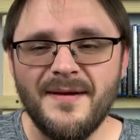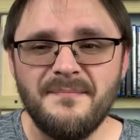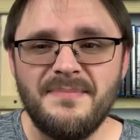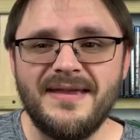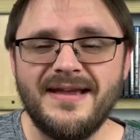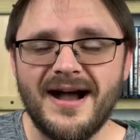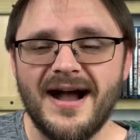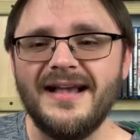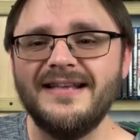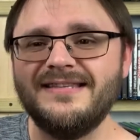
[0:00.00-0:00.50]

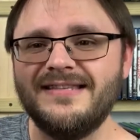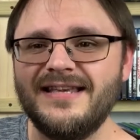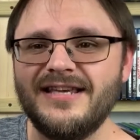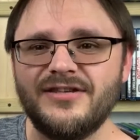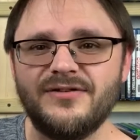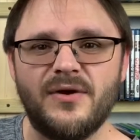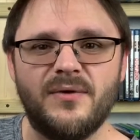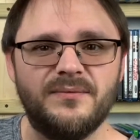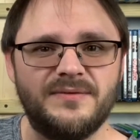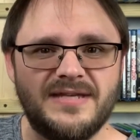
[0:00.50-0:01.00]
Because
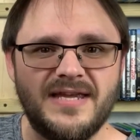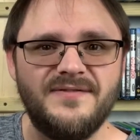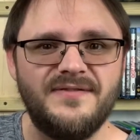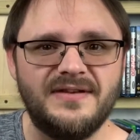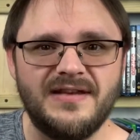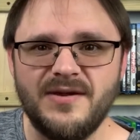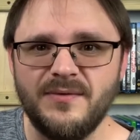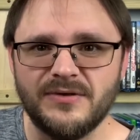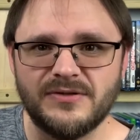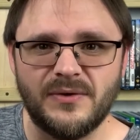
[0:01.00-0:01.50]
this
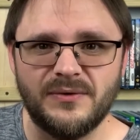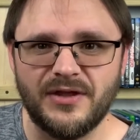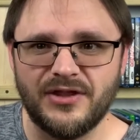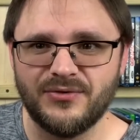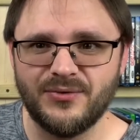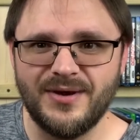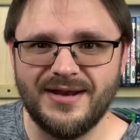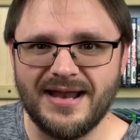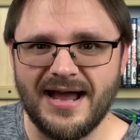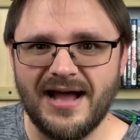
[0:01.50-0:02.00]
DVD was only
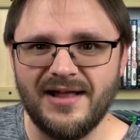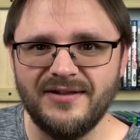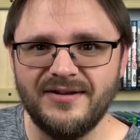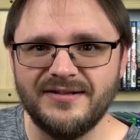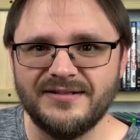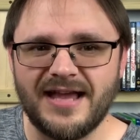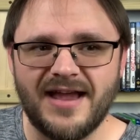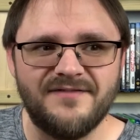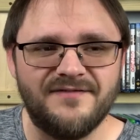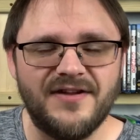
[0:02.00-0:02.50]

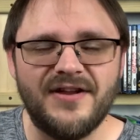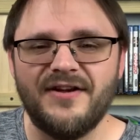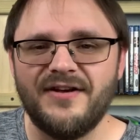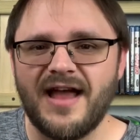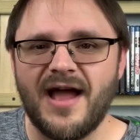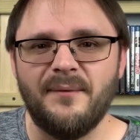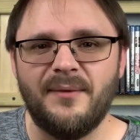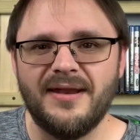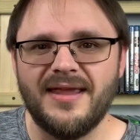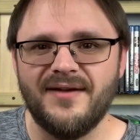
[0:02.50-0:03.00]
$3, I figured
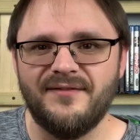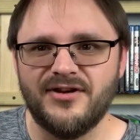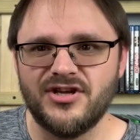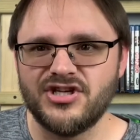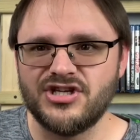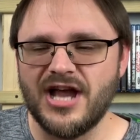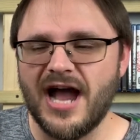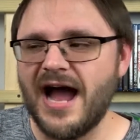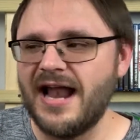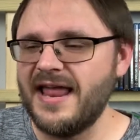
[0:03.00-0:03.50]
I would give it a
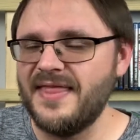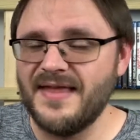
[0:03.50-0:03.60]
shot.